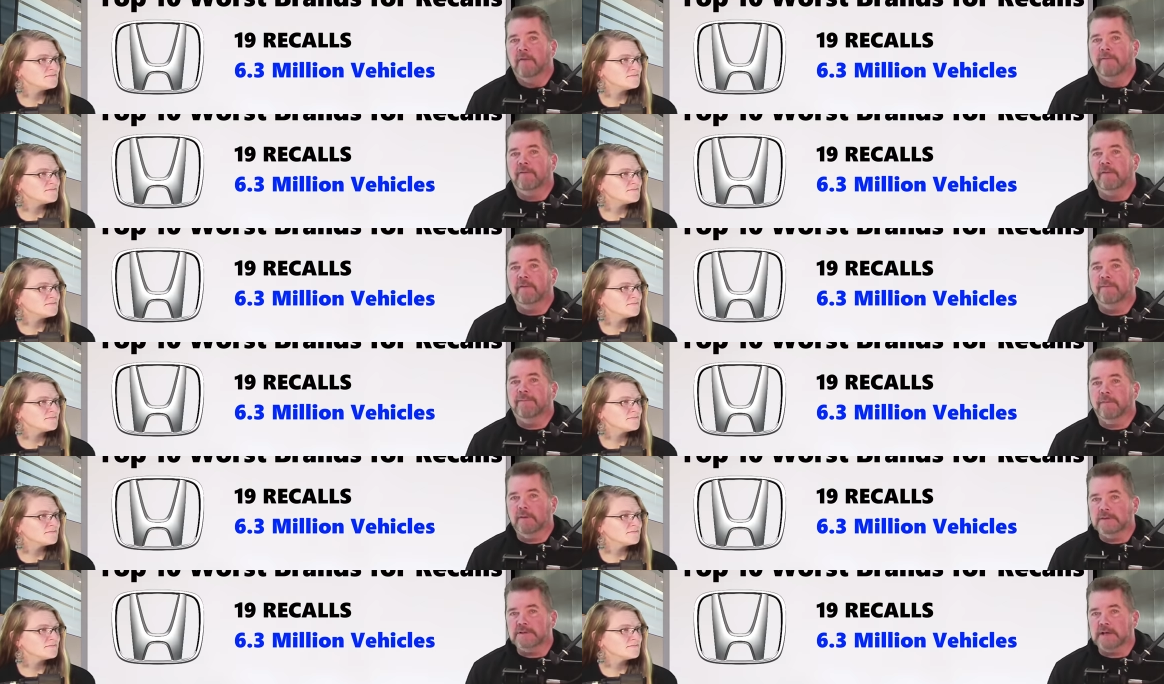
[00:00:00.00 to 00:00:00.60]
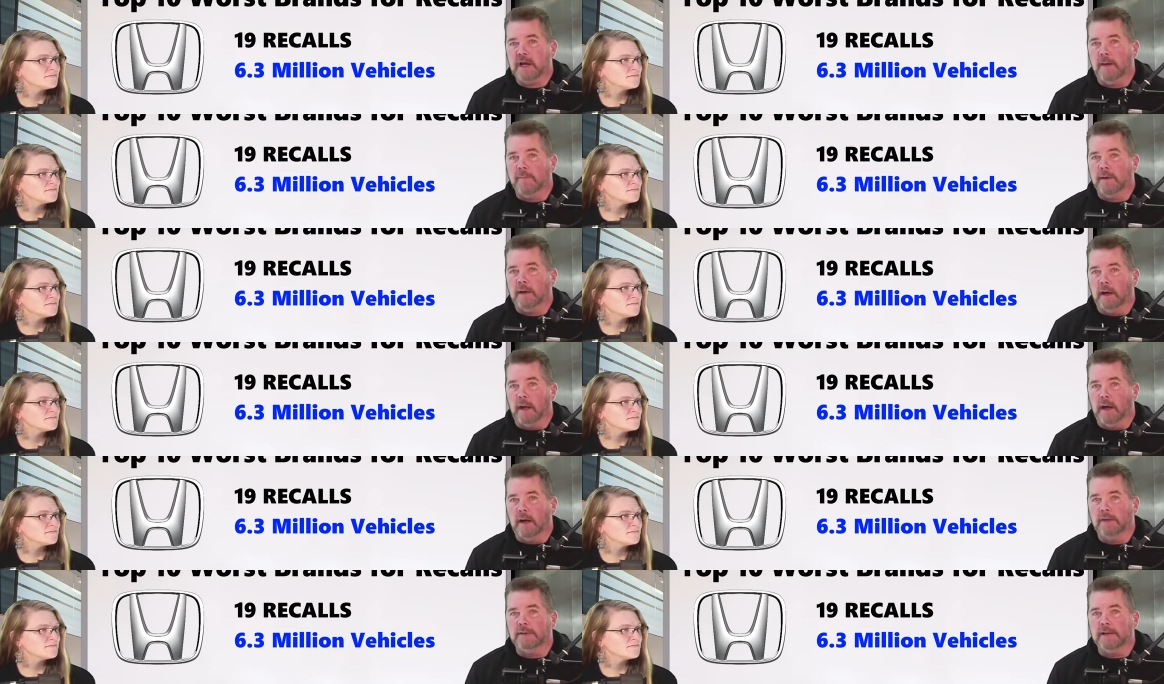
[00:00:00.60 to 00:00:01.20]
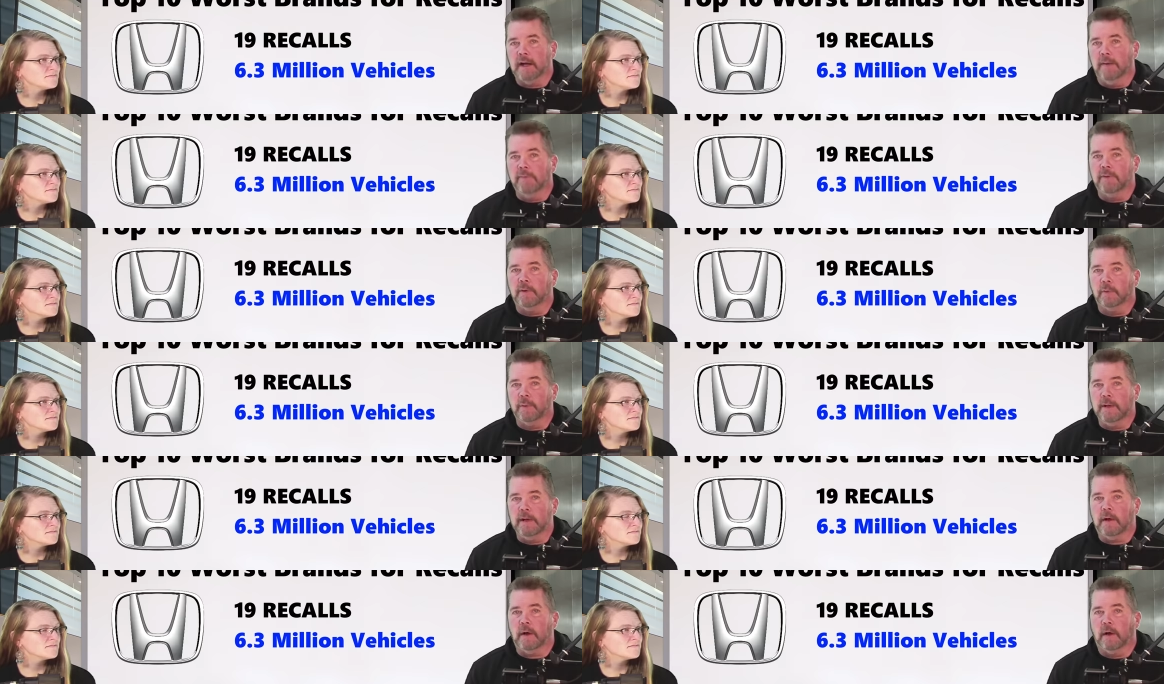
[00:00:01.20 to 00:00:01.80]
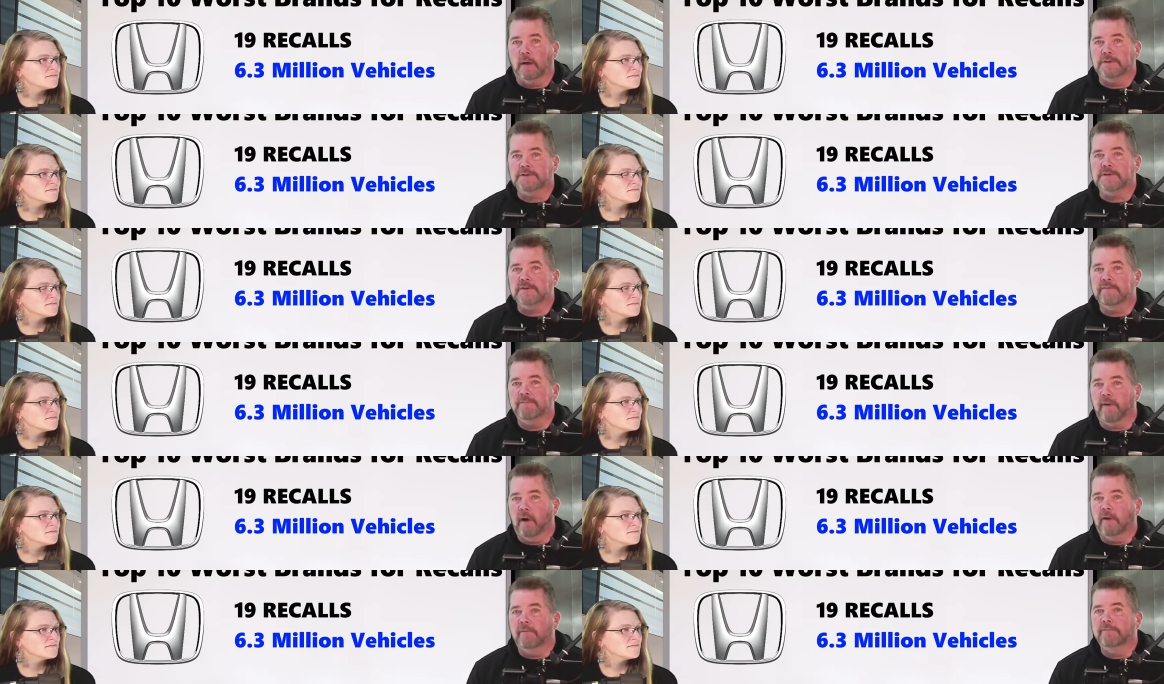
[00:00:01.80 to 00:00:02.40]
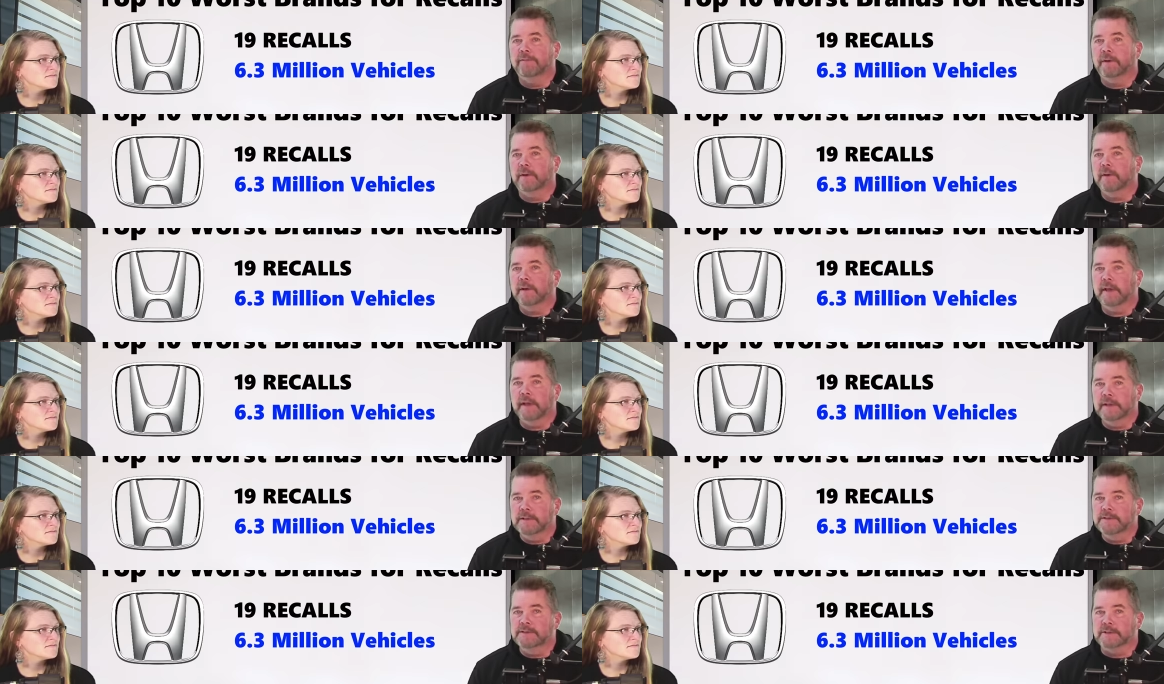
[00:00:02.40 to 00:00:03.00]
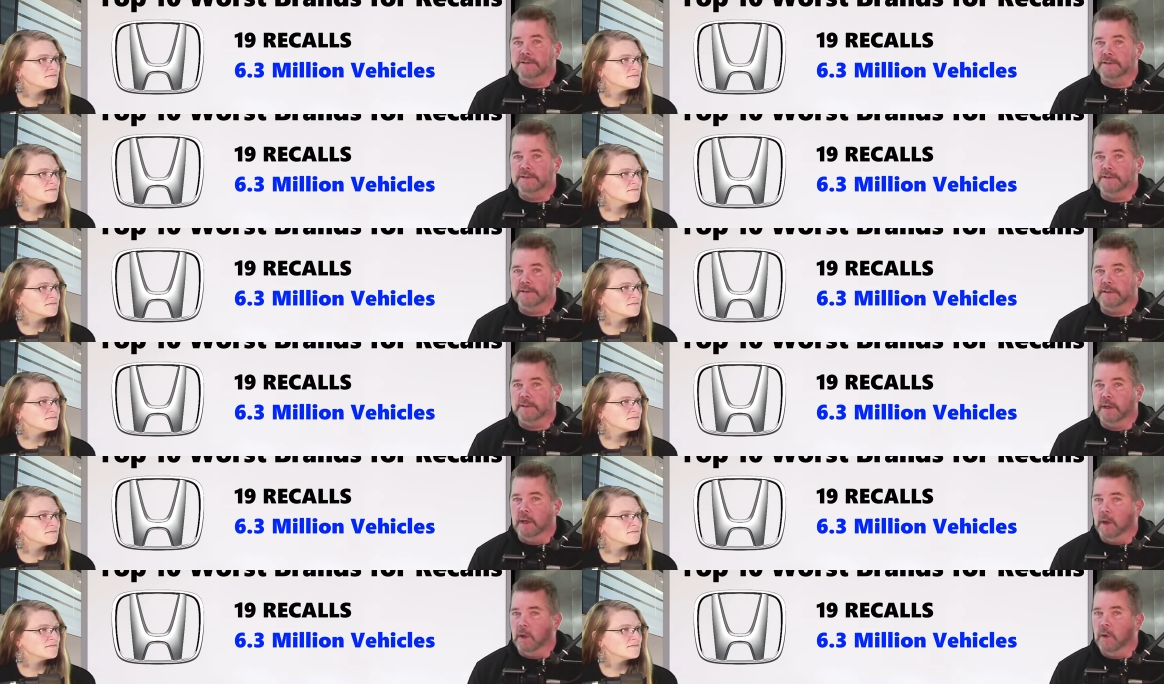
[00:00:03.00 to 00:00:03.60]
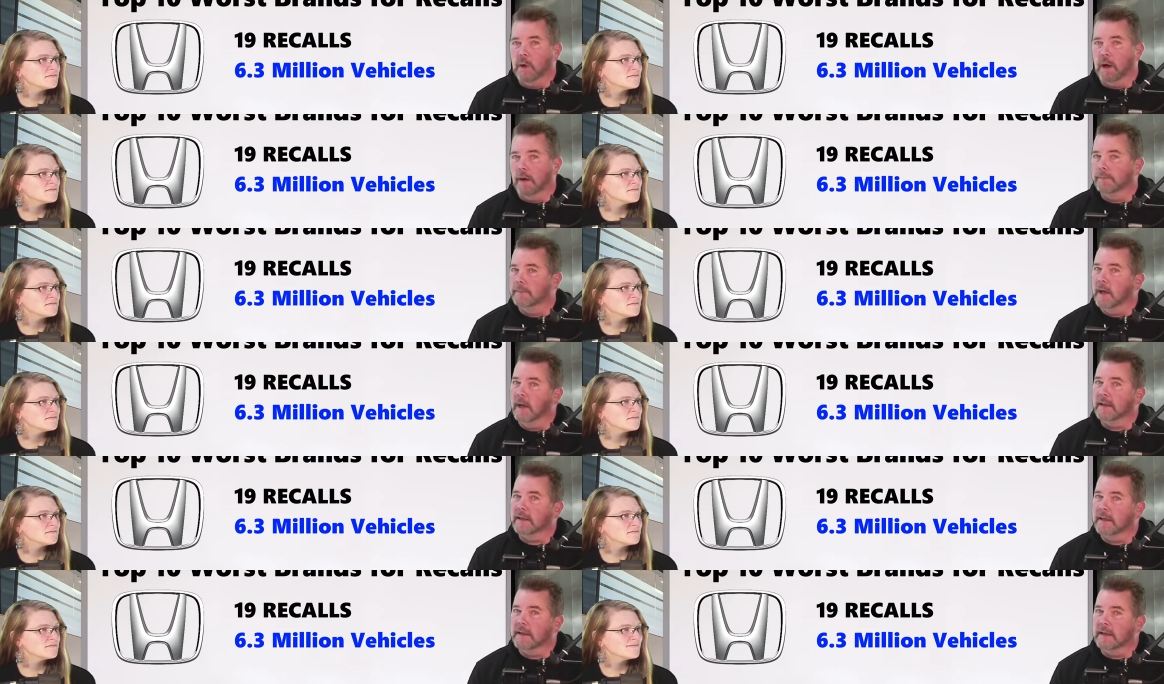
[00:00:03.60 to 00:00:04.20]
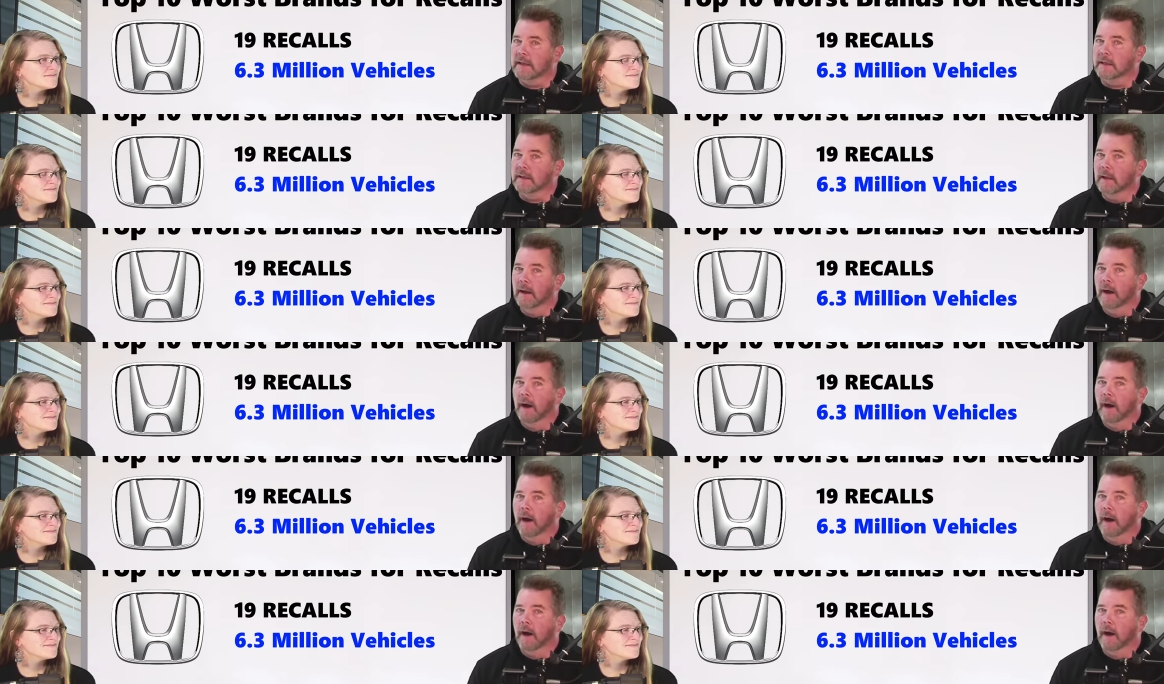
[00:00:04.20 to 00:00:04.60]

Speaker 1: for the first time in a long time, the recalls involved their engines. No, I'm not kidding.